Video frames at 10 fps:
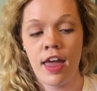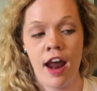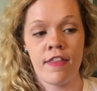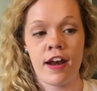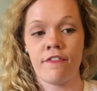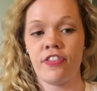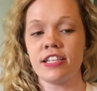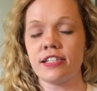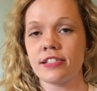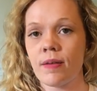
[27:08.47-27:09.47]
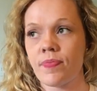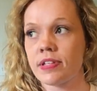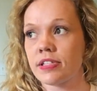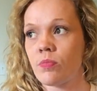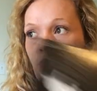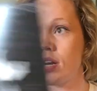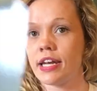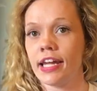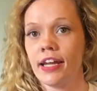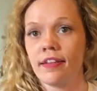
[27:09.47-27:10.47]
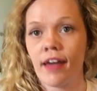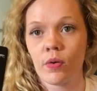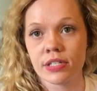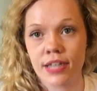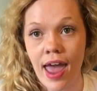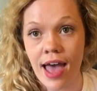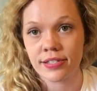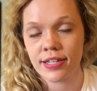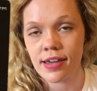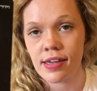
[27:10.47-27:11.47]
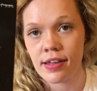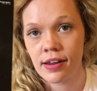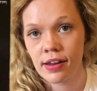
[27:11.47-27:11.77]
And then if this is something someone did that was nasty,